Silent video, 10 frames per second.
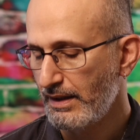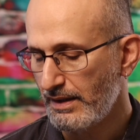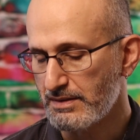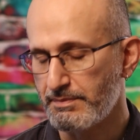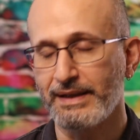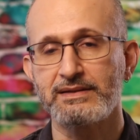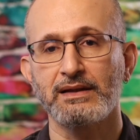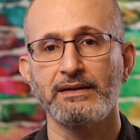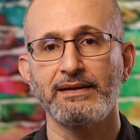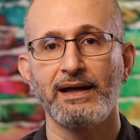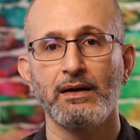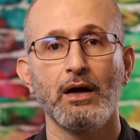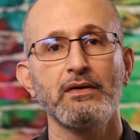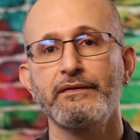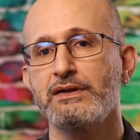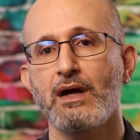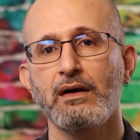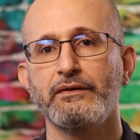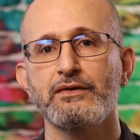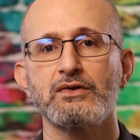is basically that other photographers